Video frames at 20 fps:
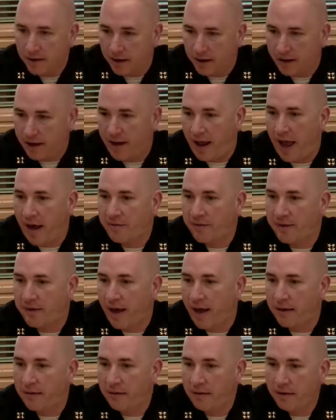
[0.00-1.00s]
again, having
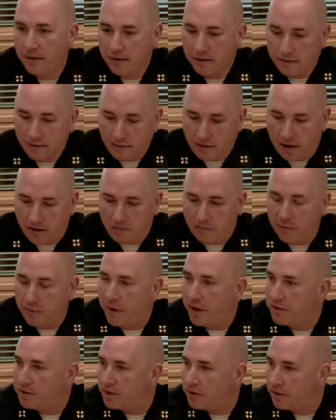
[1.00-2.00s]
that
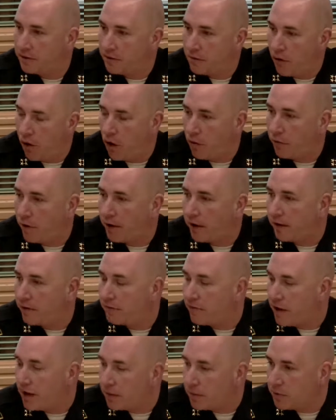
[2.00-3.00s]
information already
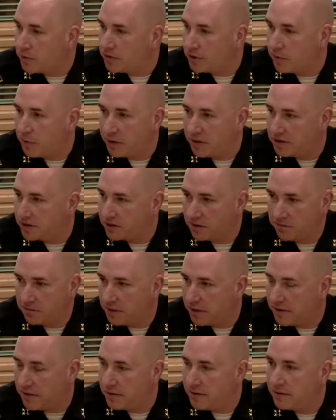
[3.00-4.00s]
available to us,
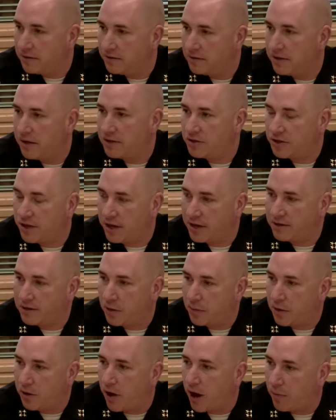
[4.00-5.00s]
it didn't change how
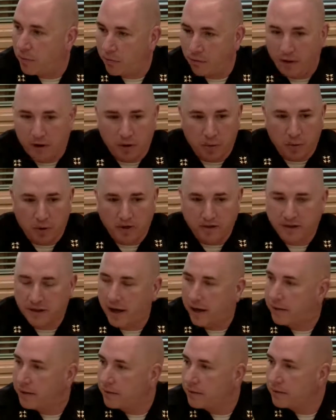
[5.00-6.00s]
we operate or work
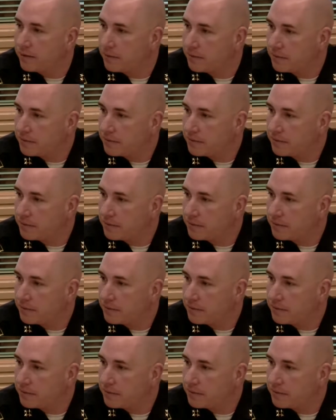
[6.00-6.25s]
together.